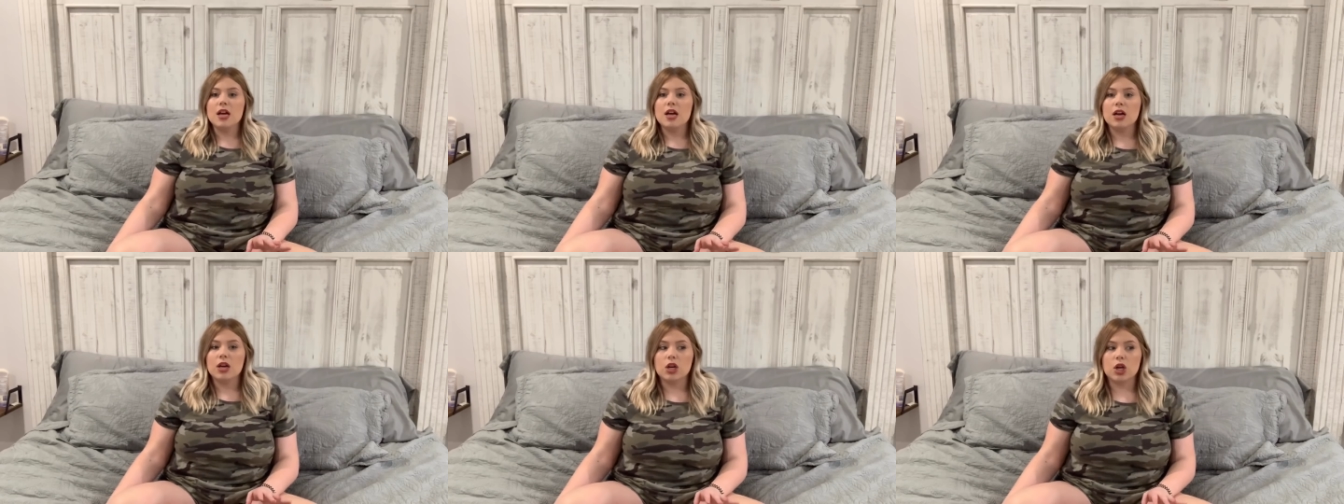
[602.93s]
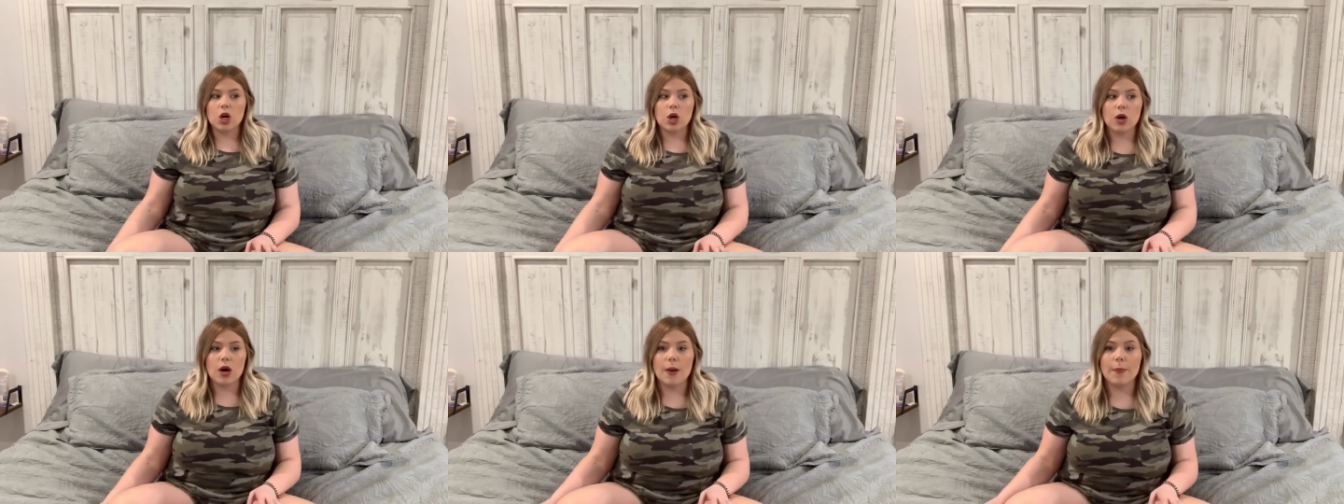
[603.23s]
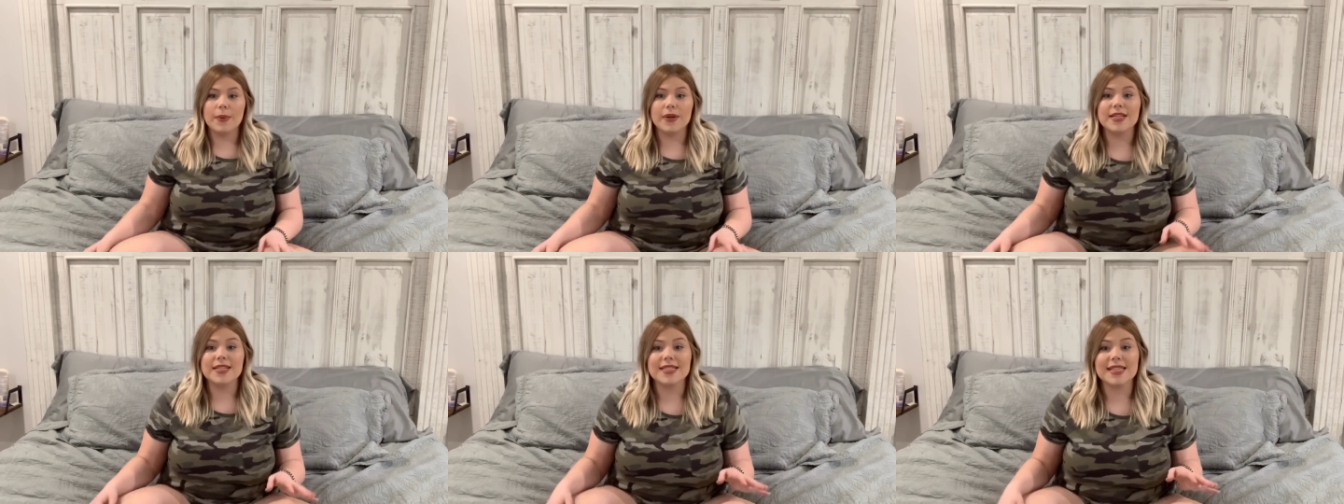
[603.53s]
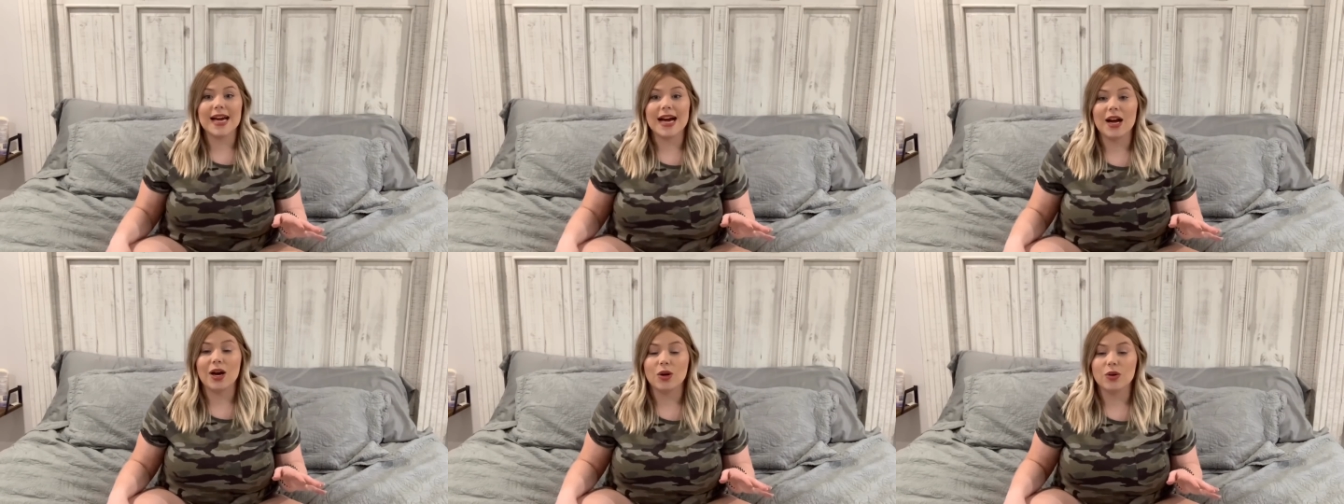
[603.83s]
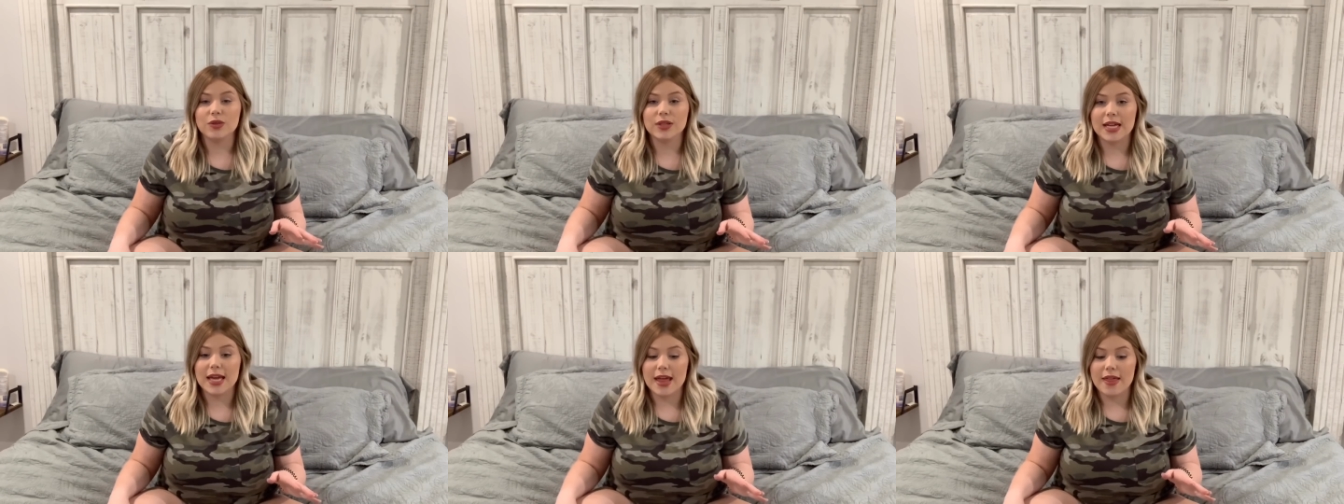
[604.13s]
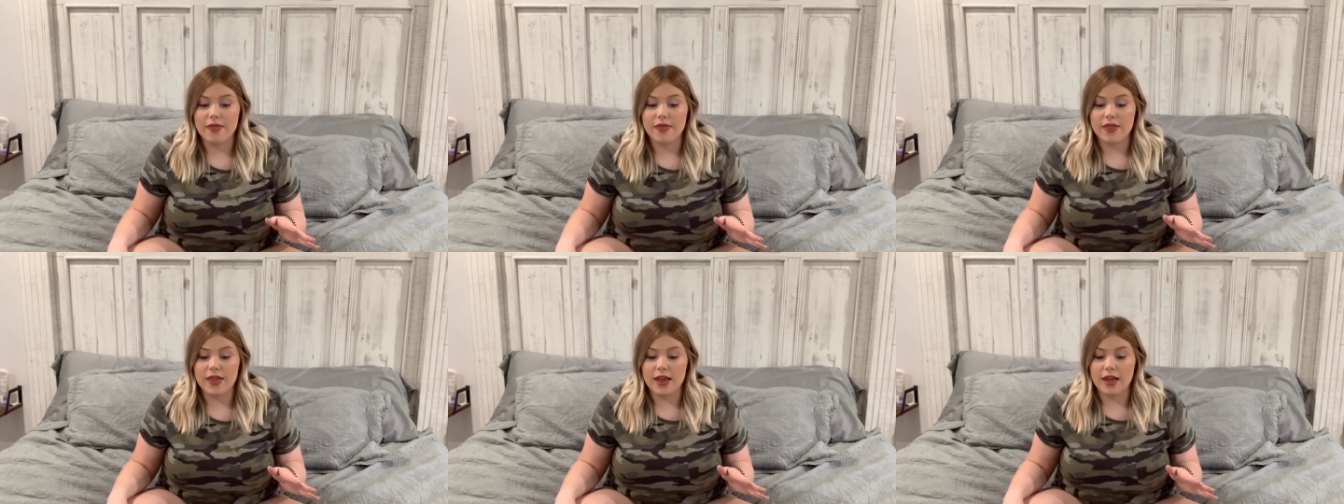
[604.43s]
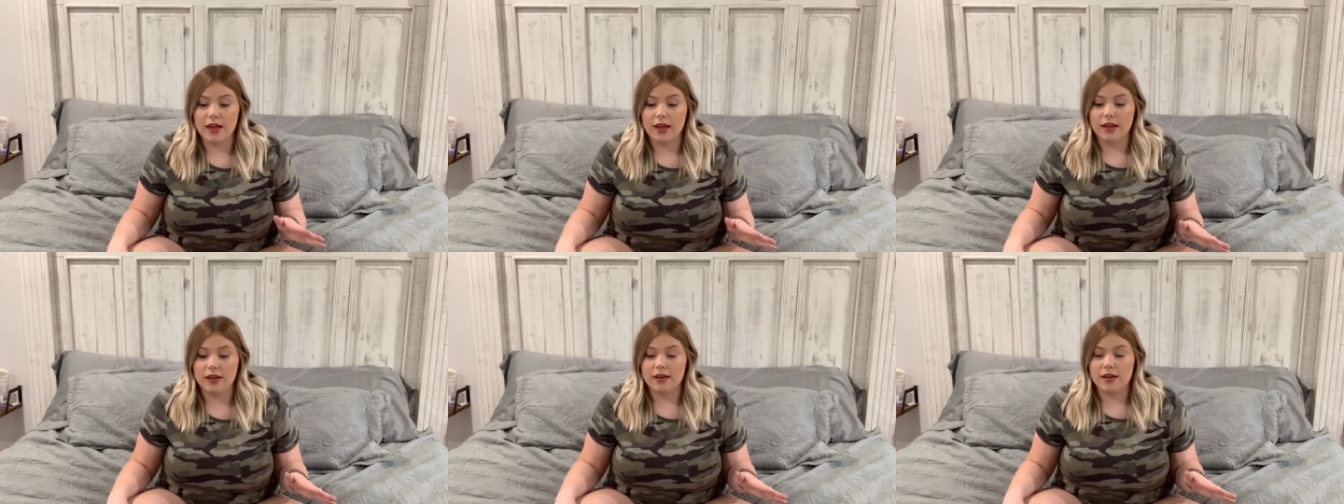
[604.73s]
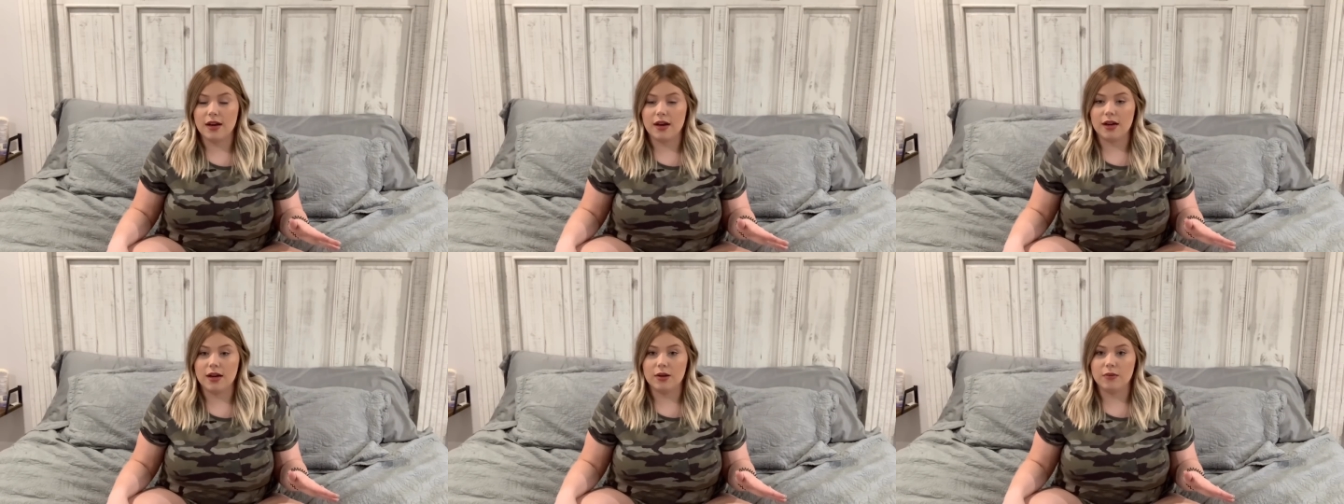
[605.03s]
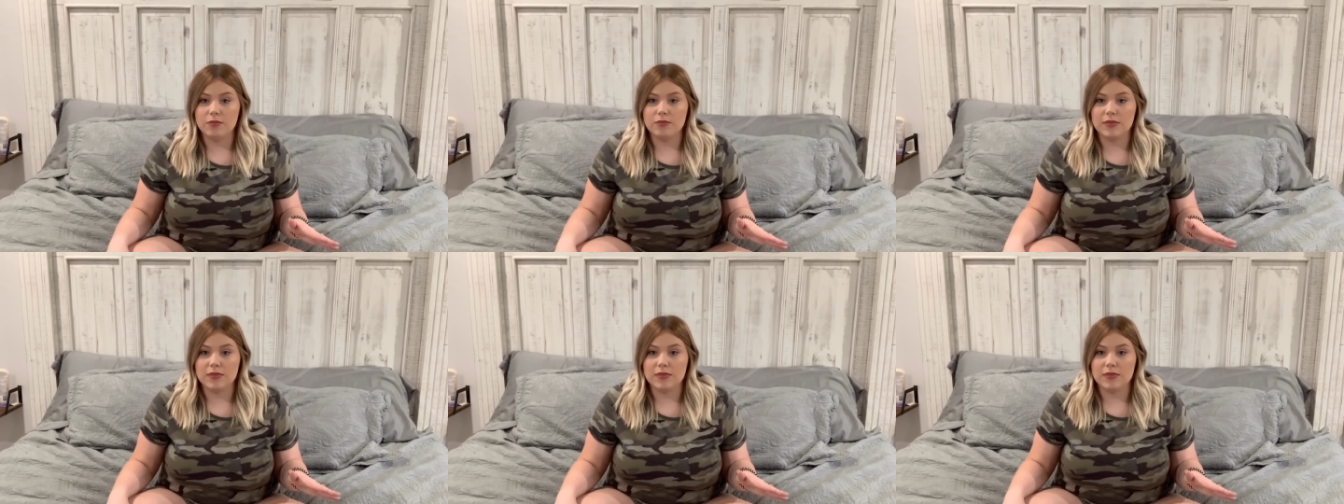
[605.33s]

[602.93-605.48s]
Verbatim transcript: go up and down, and then um,